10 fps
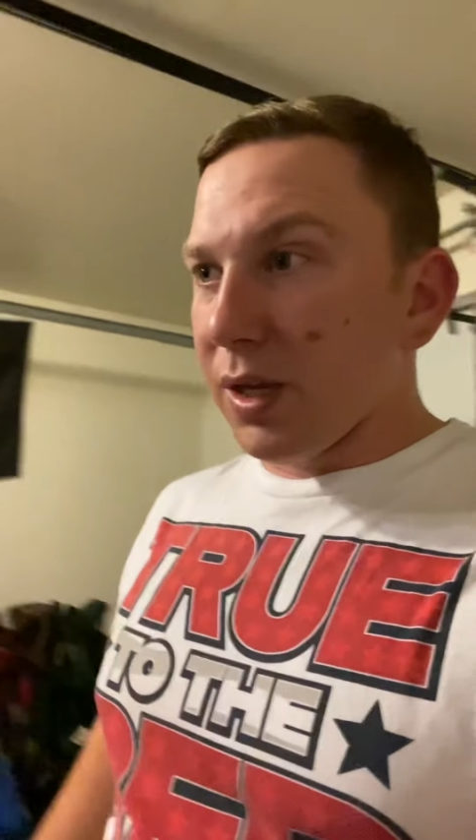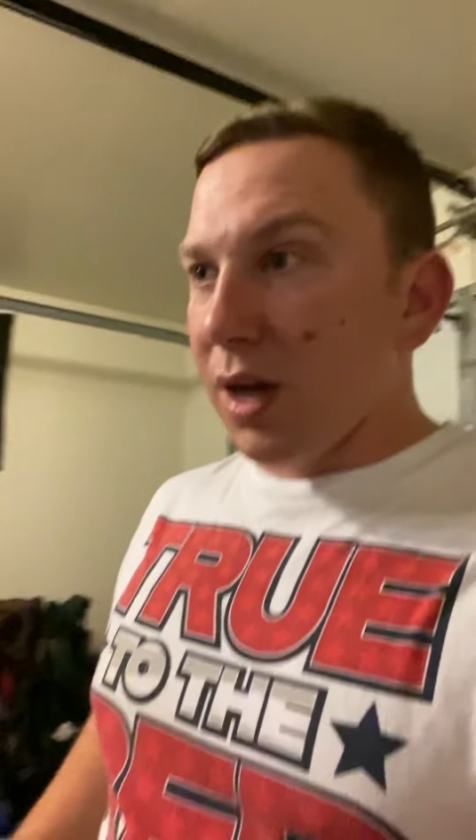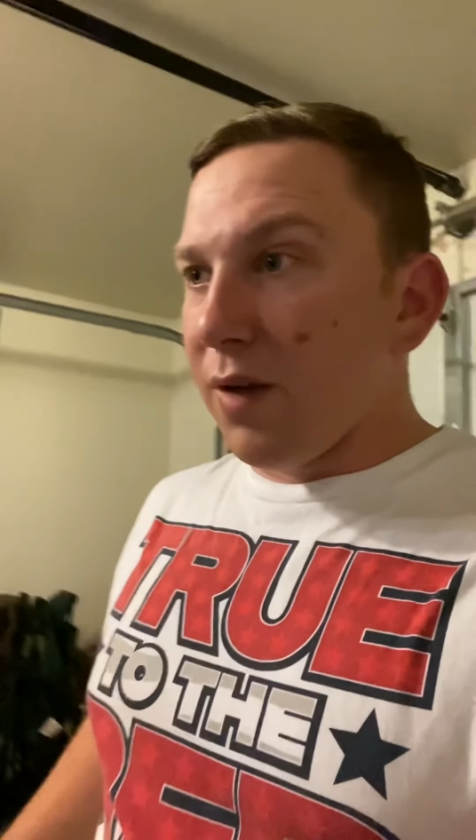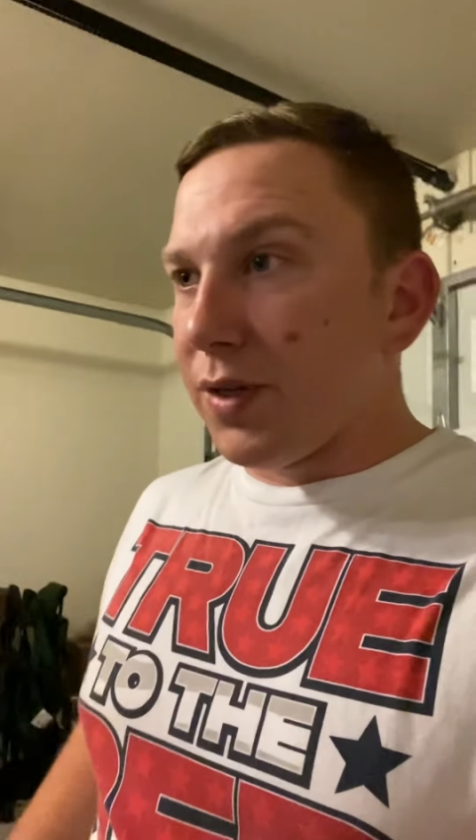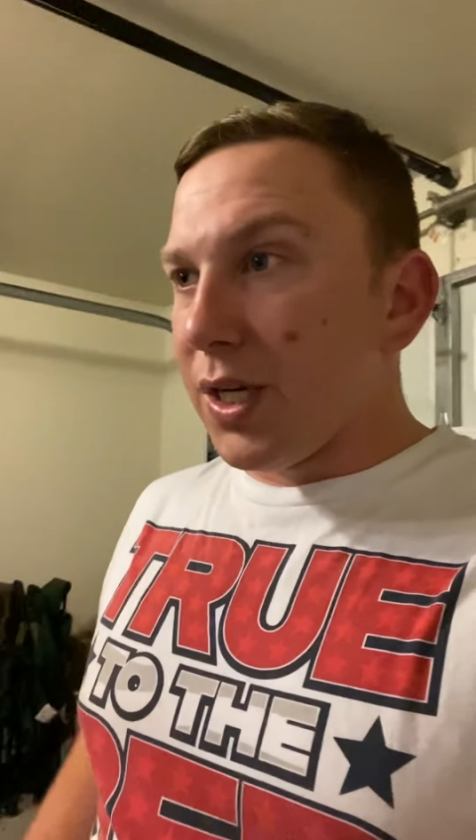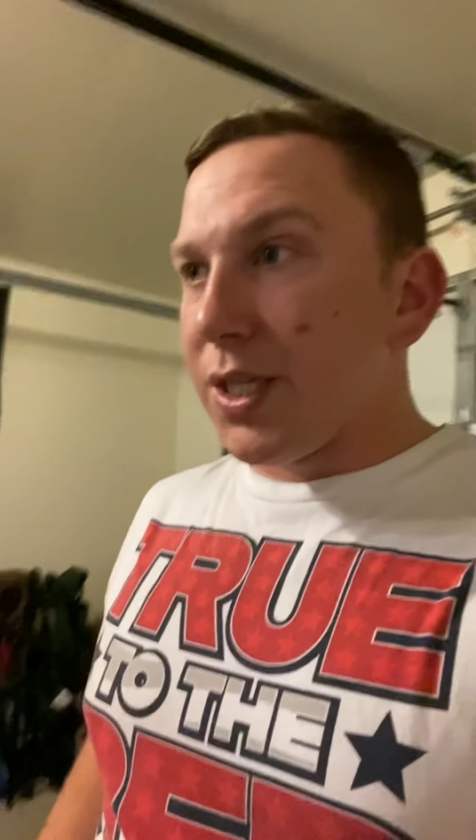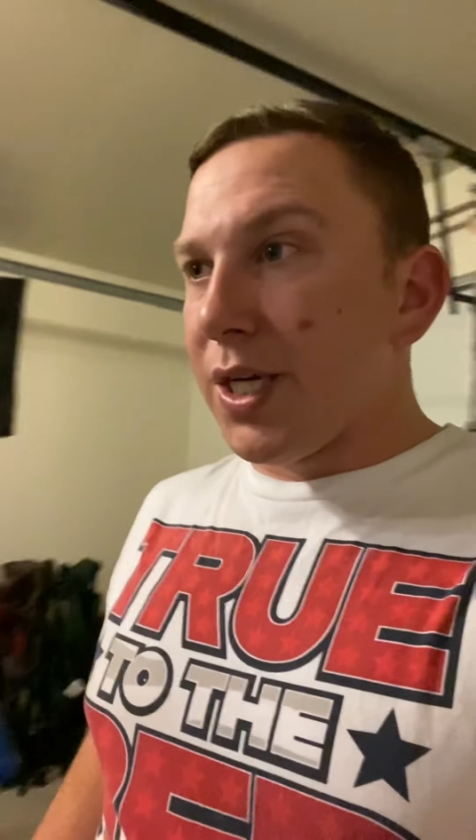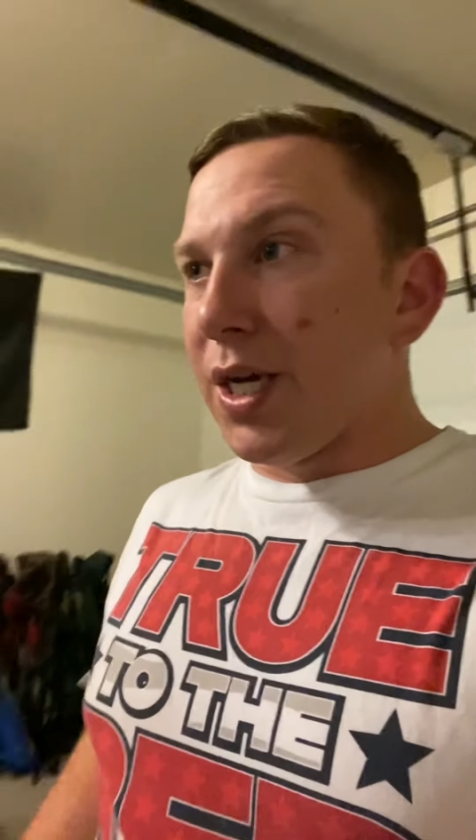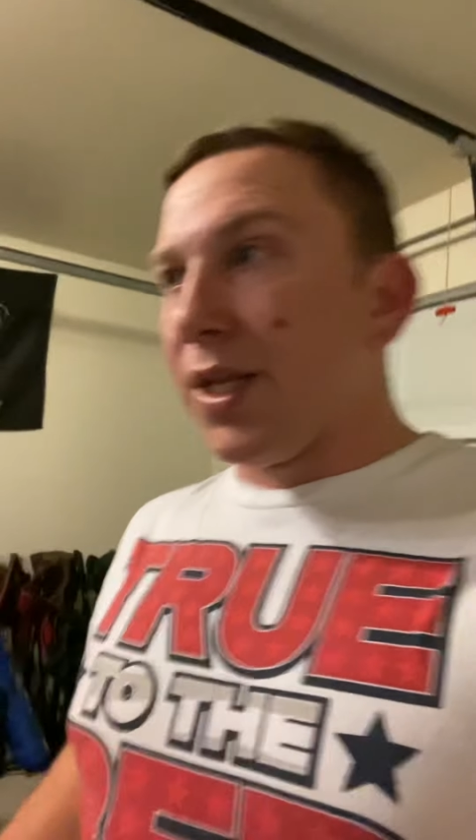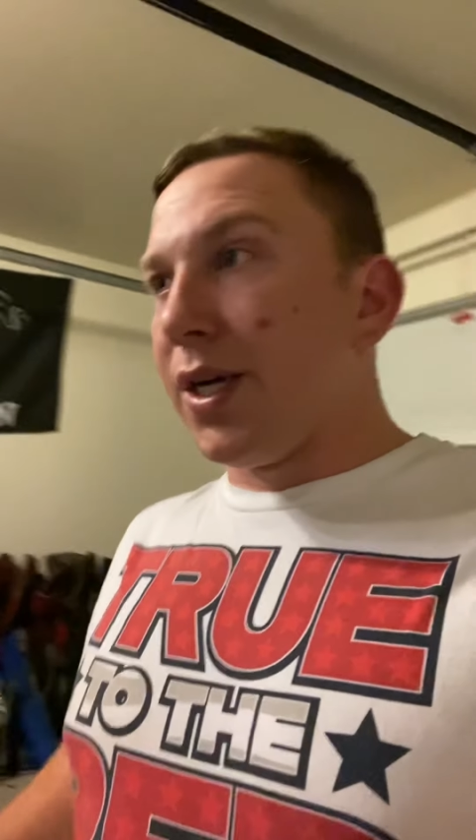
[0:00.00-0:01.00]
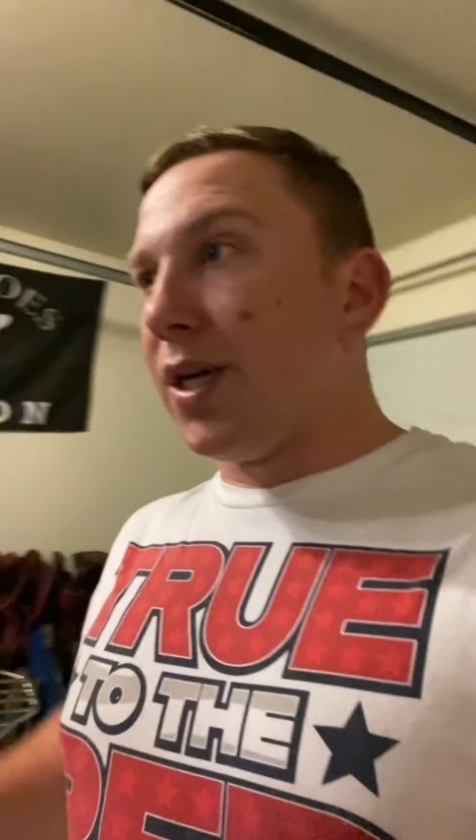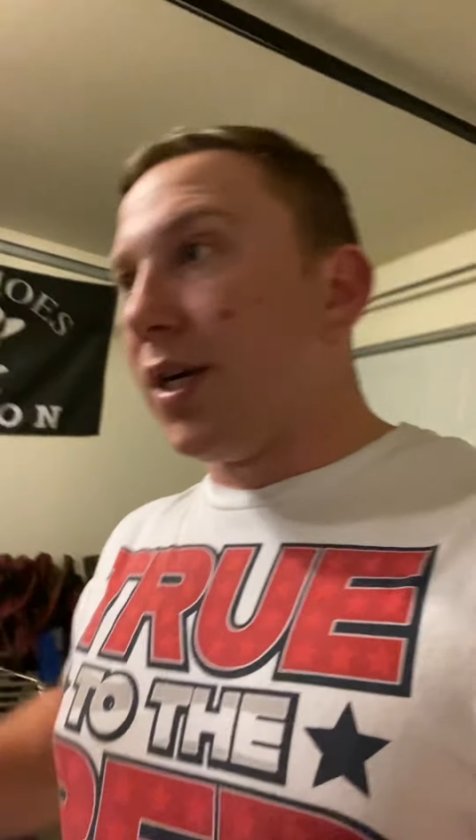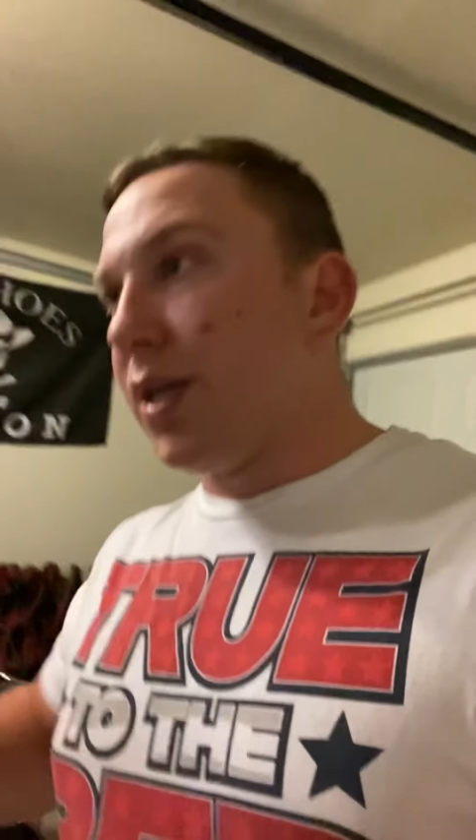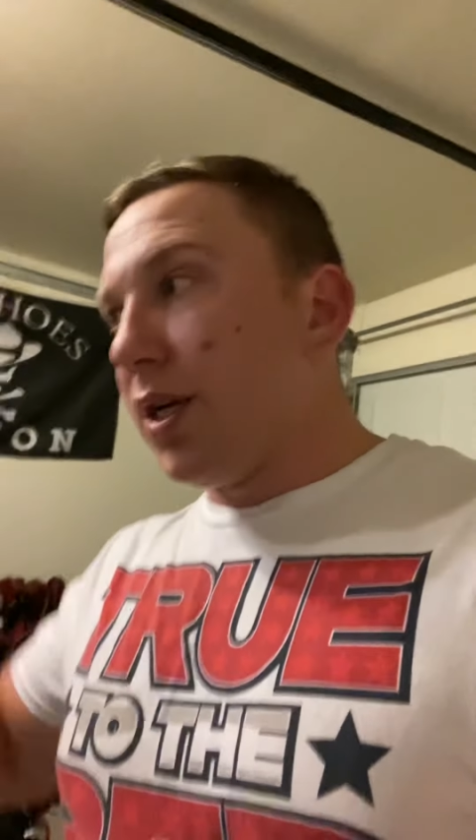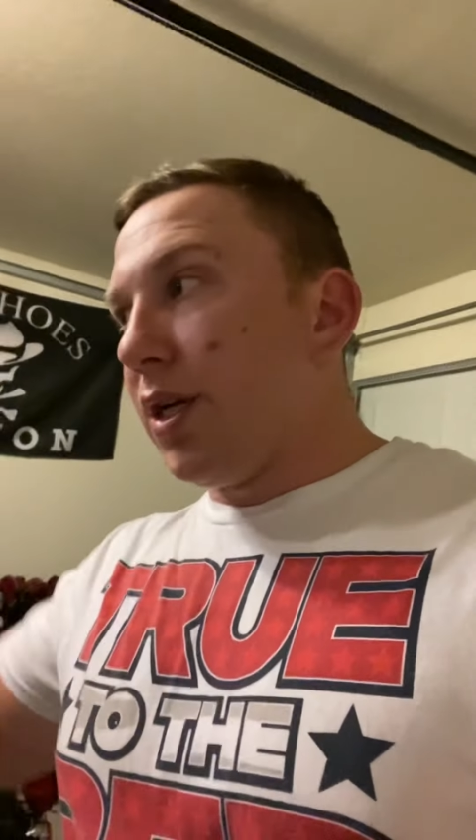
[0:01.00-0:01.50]
conversation down there.
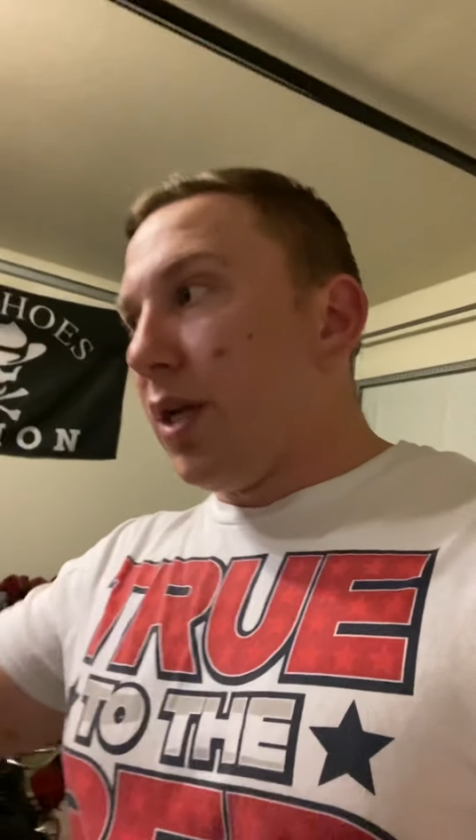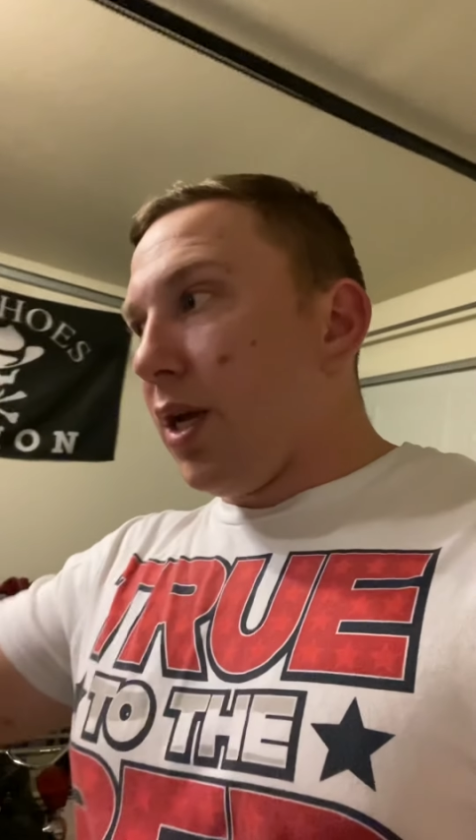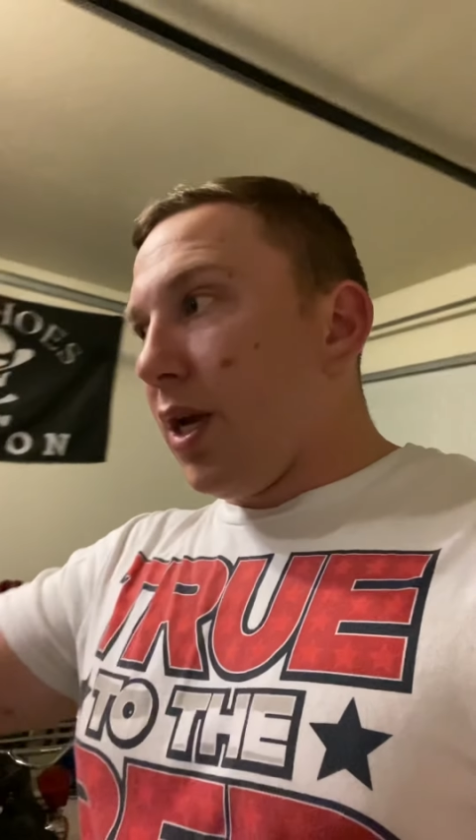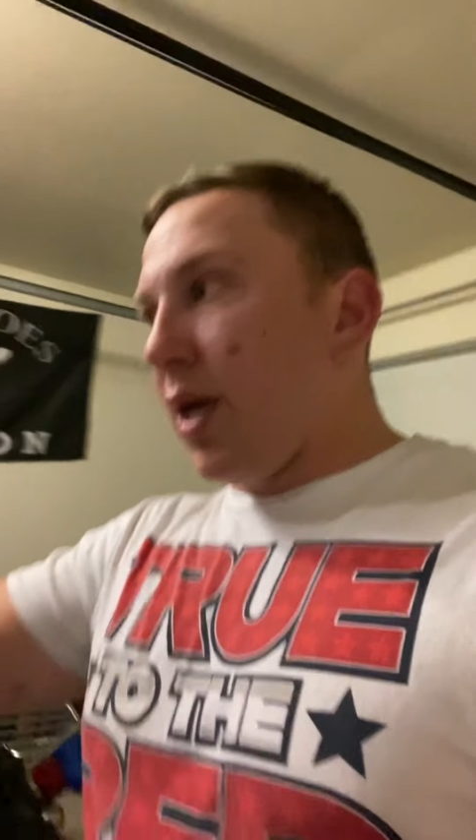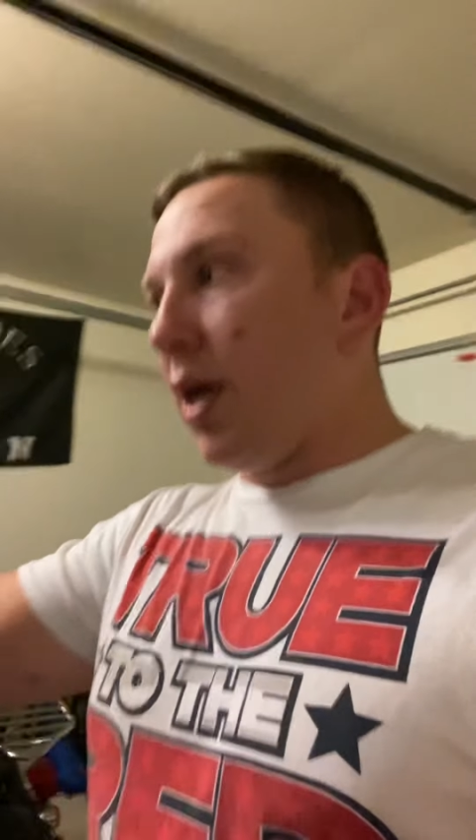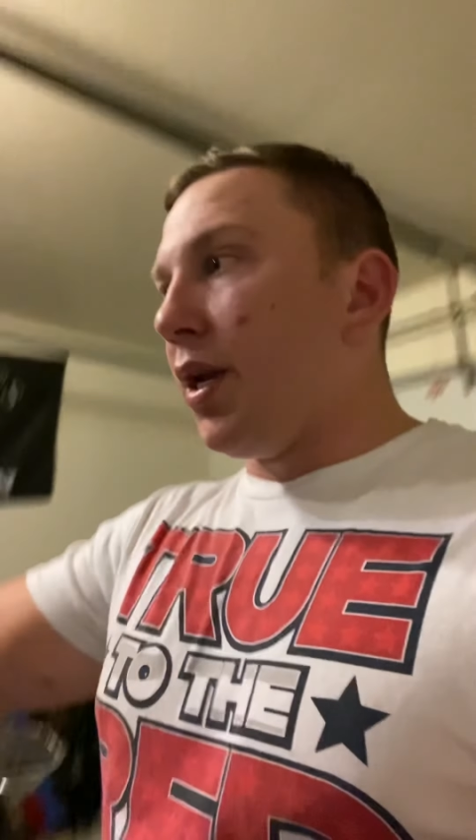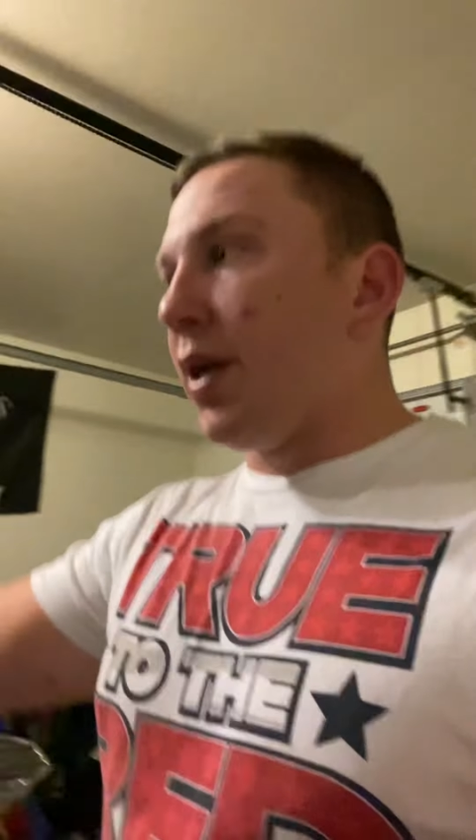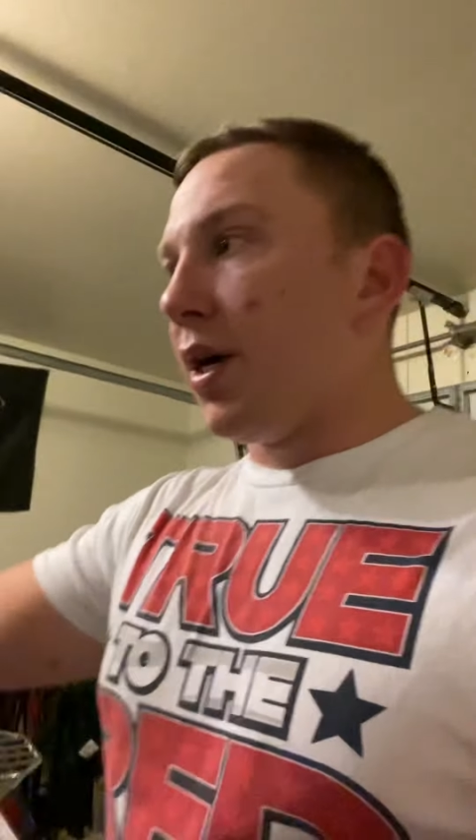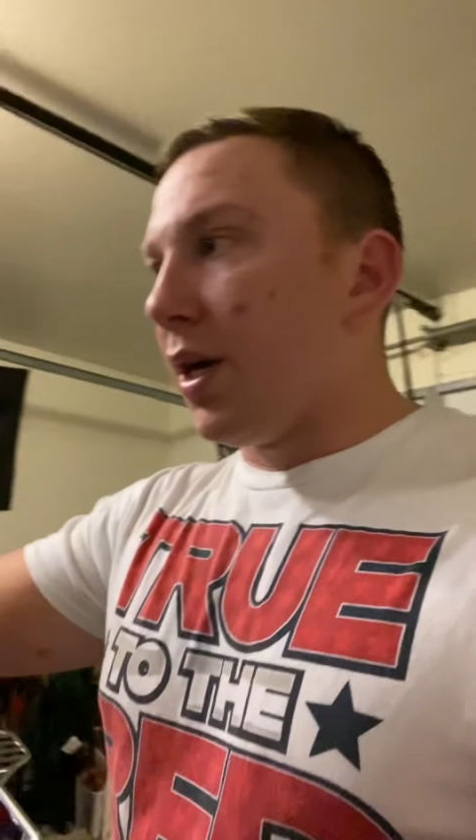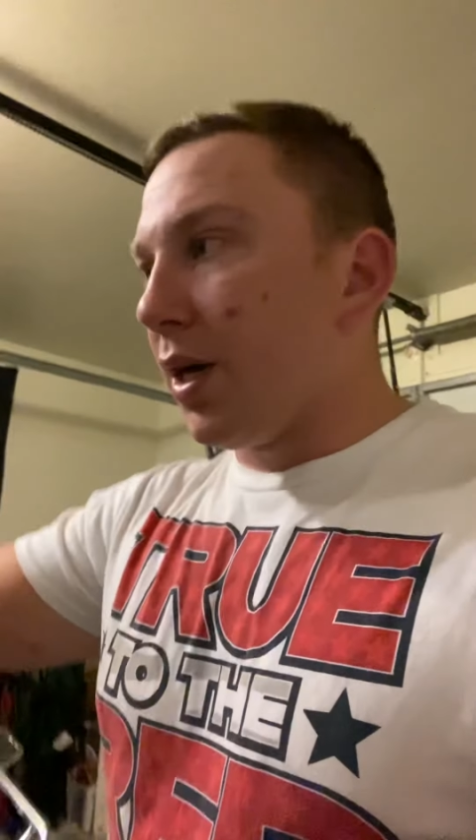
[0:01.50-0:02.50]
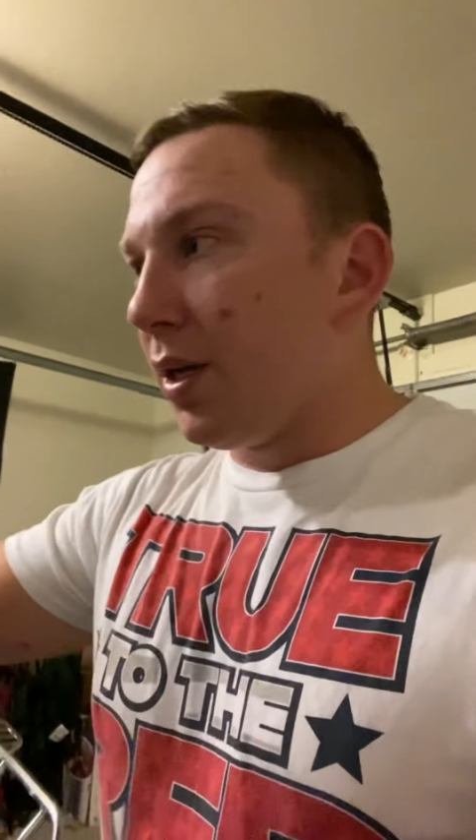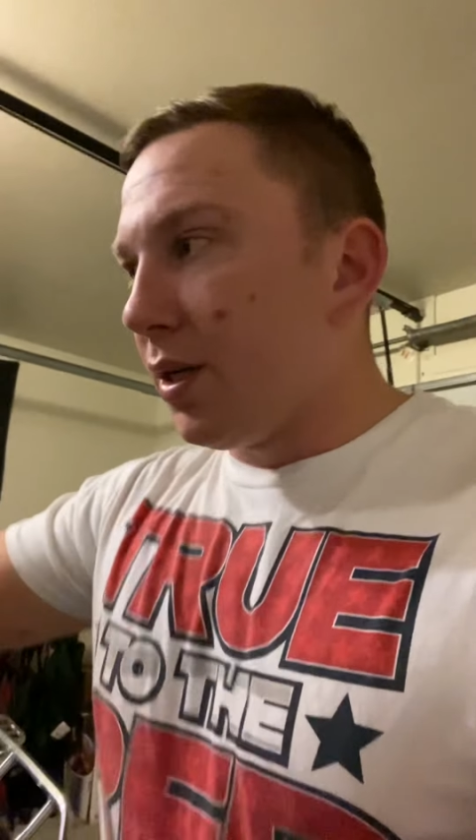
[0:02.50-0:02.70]
And yeah,